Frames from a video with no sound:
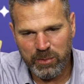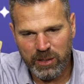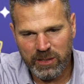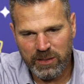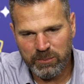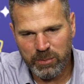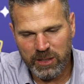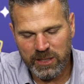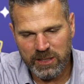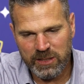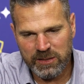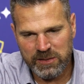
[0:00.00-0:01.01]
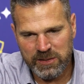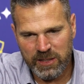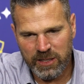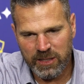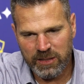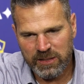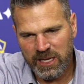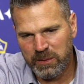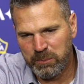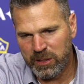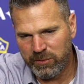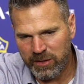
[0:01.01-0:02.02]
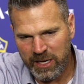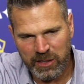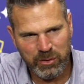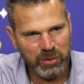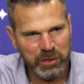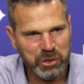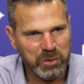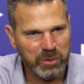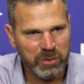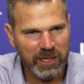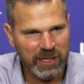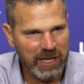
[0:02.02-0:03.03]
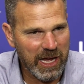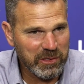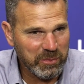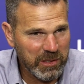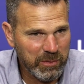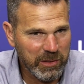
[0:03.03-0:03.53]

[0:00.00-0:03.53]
But he is he had a bit of an ankle issue at last week,